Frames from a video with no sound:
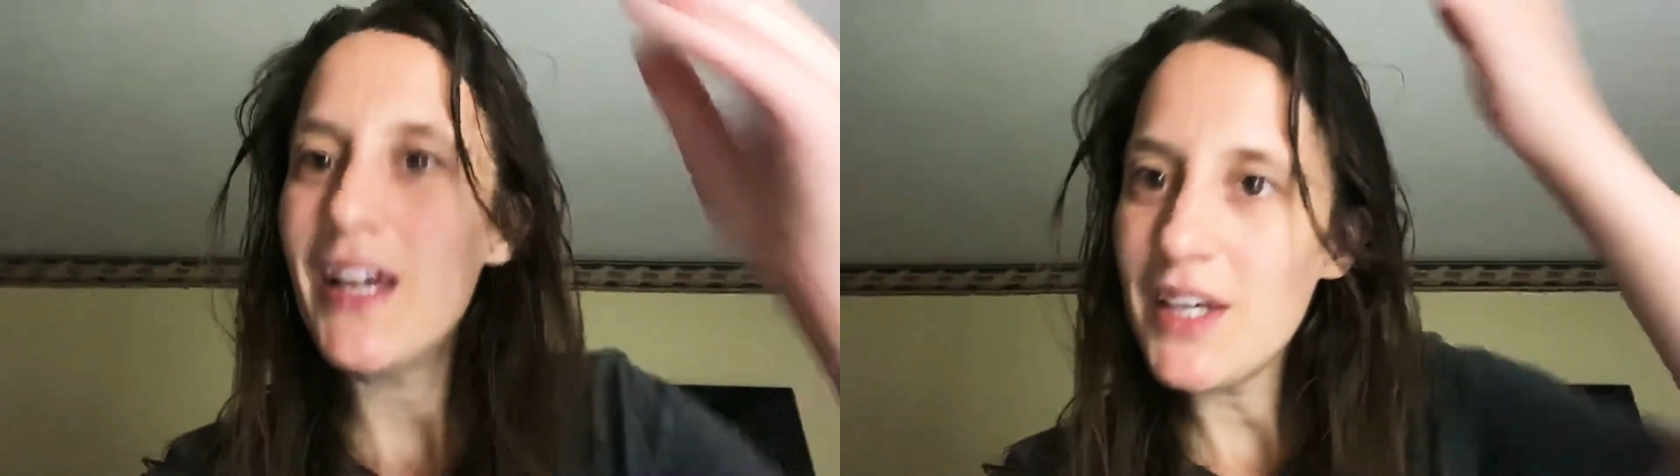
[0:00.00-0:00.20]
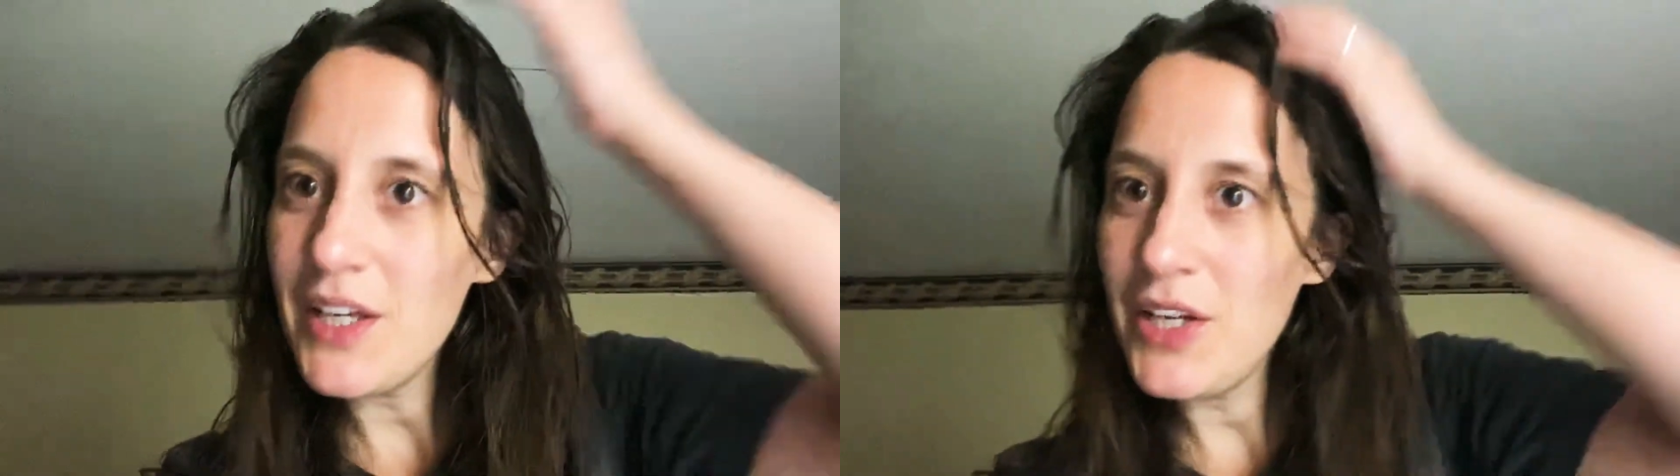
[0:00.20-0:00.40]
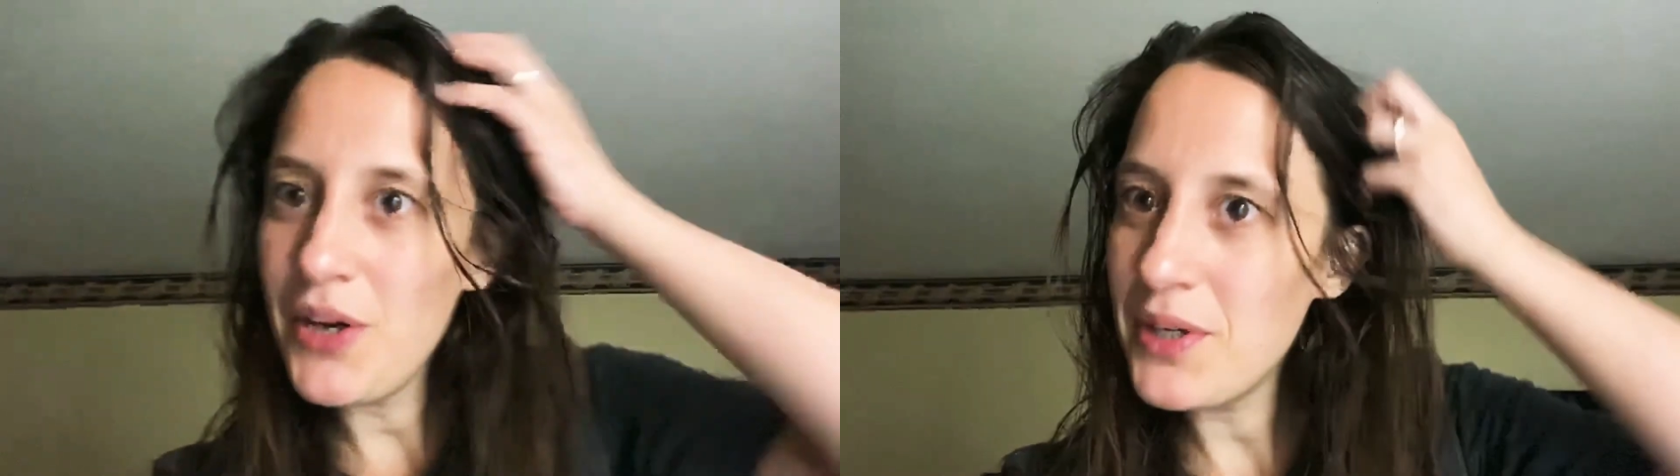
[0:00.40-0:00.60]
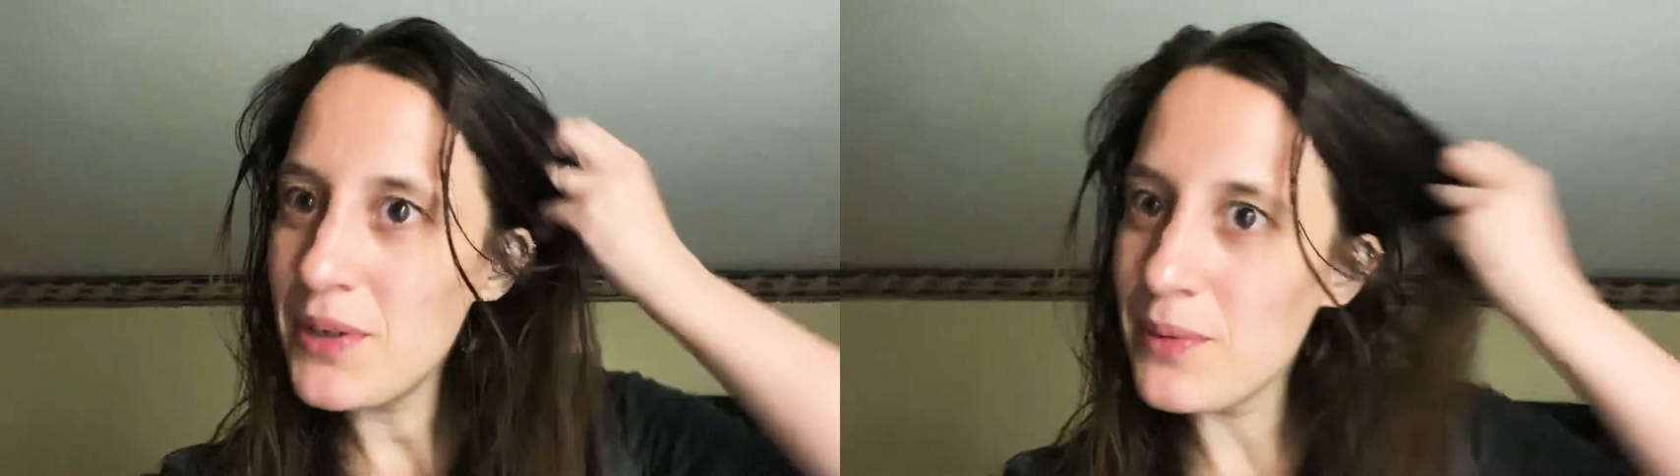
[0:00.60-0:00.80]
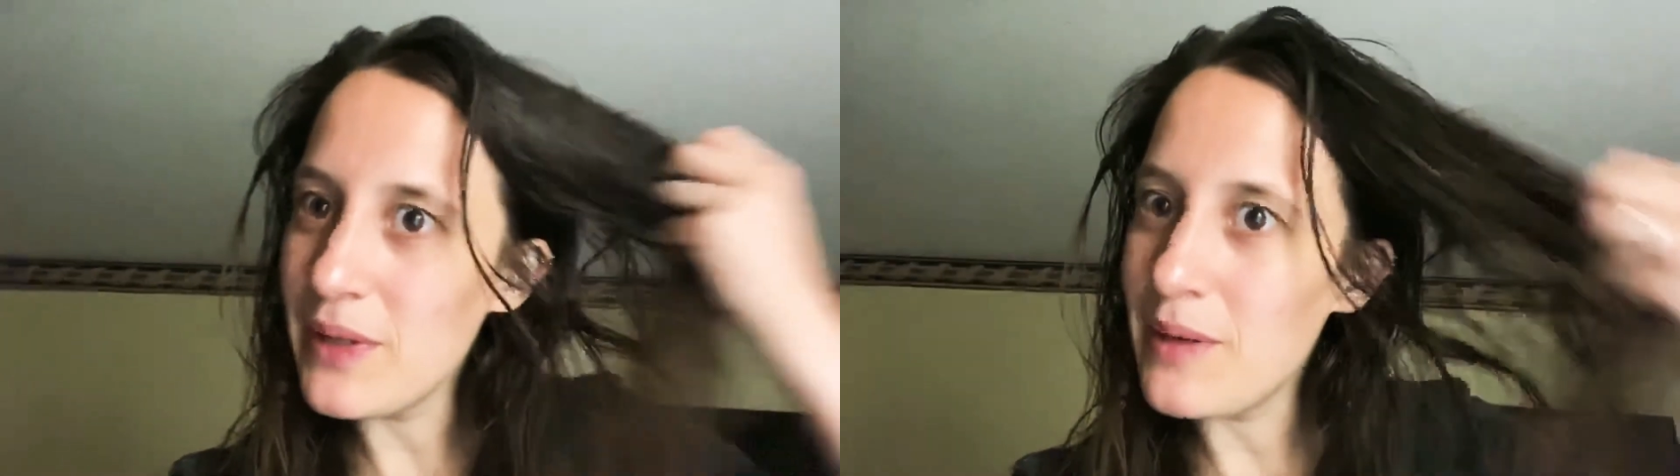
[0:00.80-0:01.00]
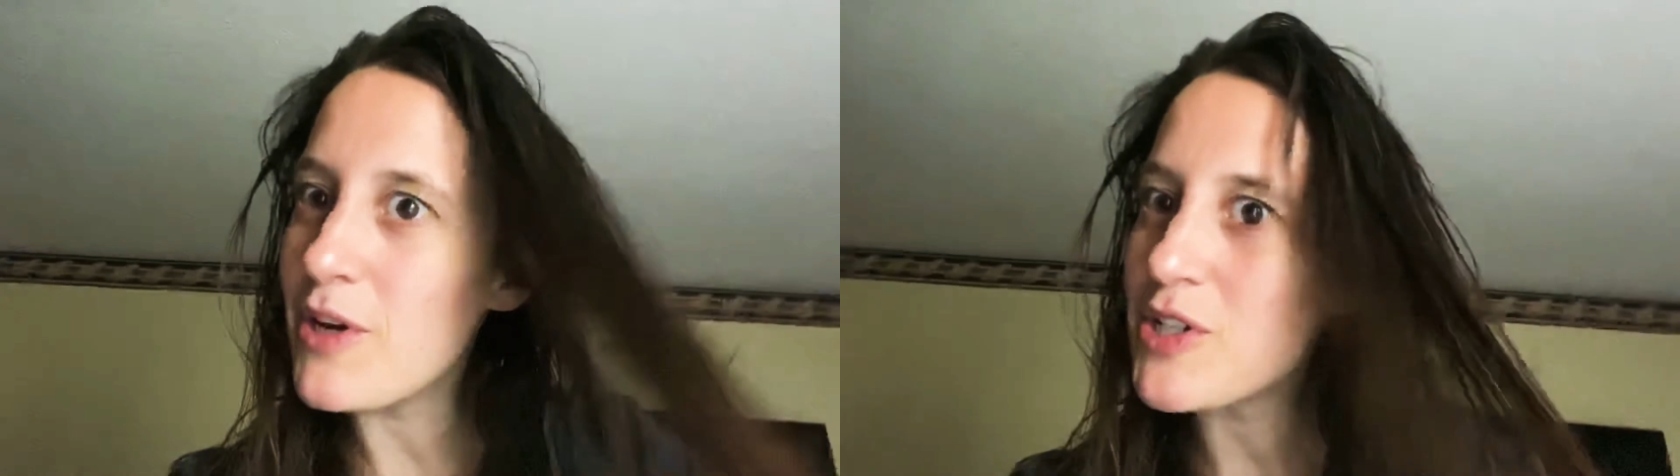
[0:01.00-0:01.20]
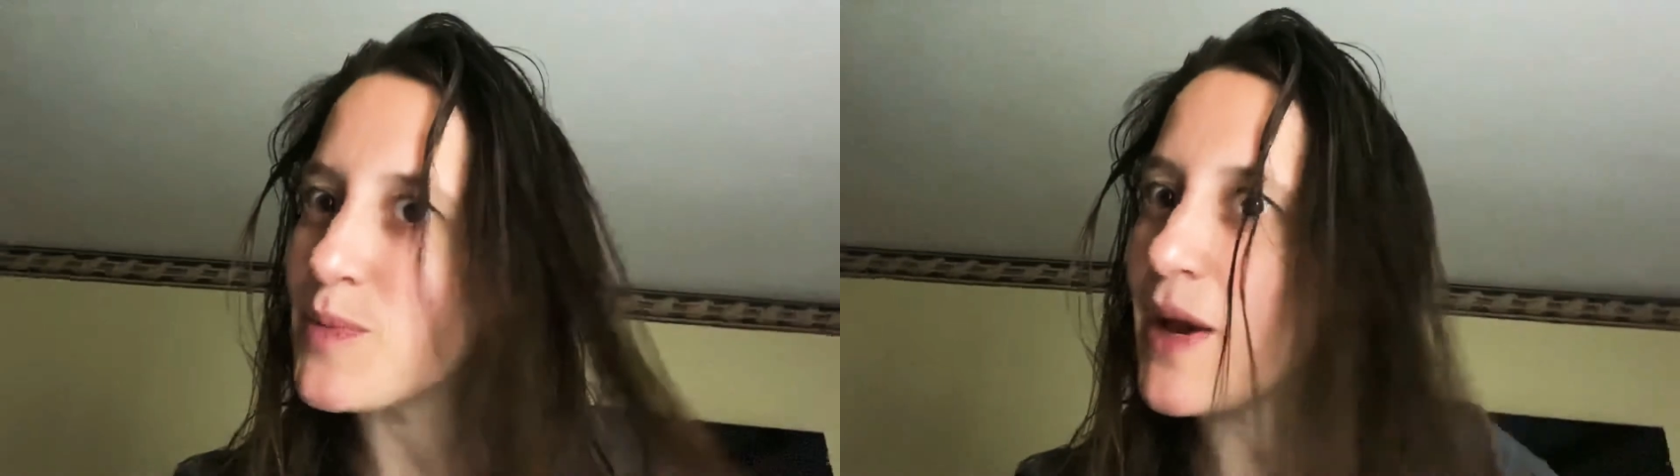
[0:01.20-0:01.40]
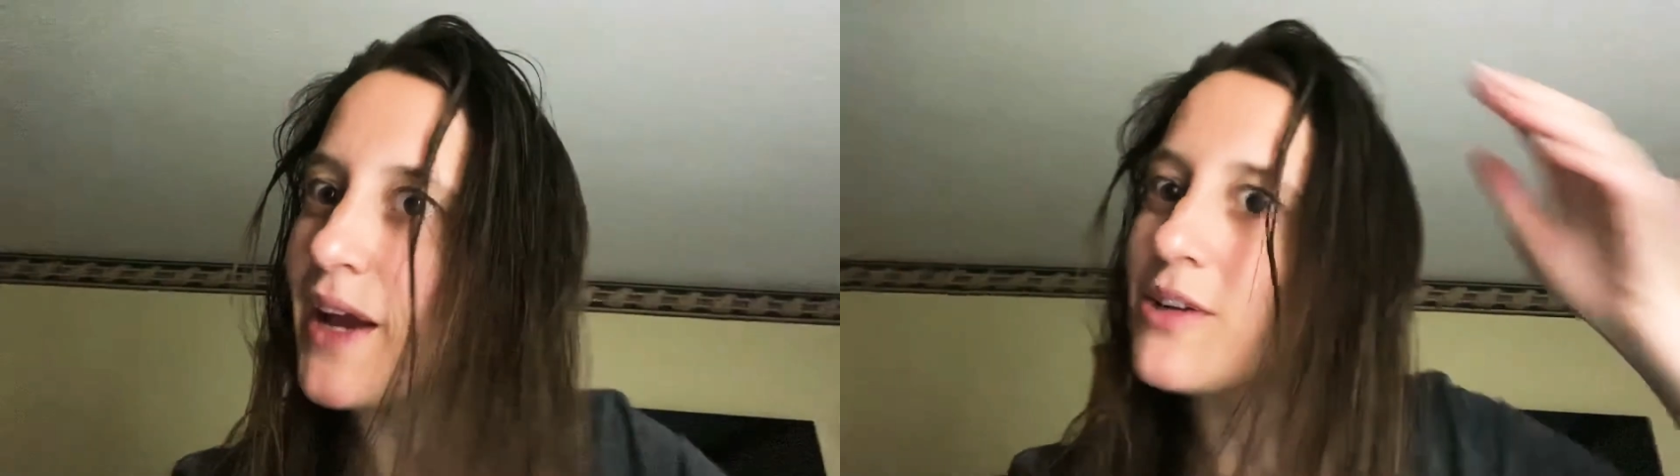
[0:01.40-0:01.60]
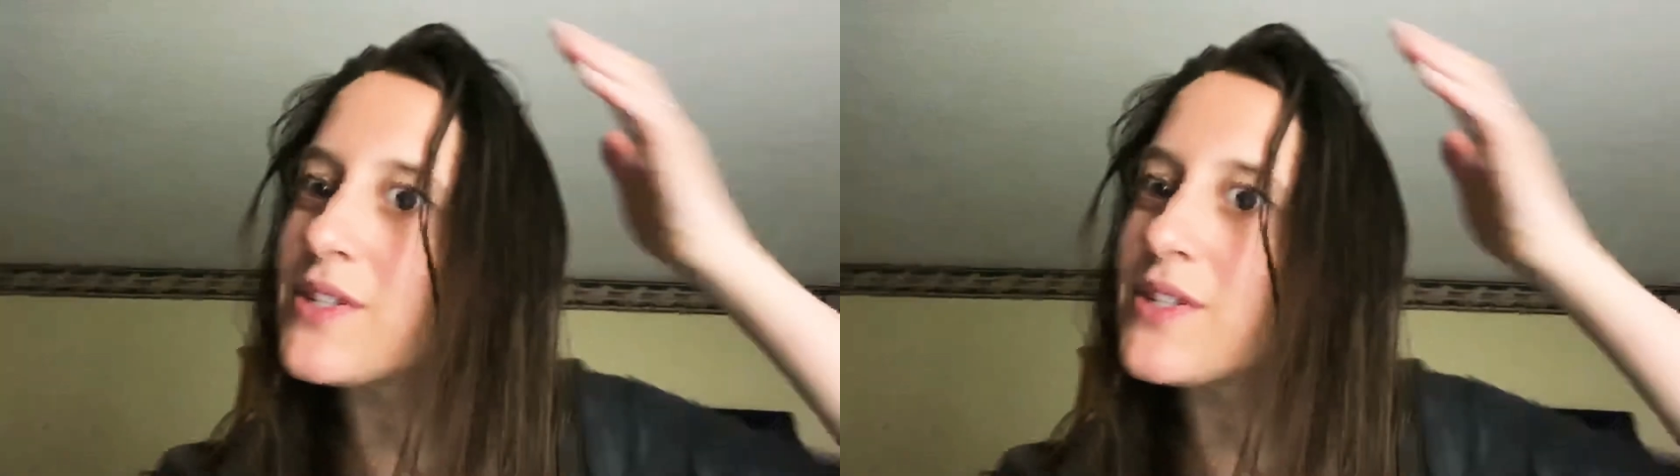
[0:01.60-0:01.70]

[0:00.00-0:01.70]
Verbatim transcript: You know, could have really brushed my hair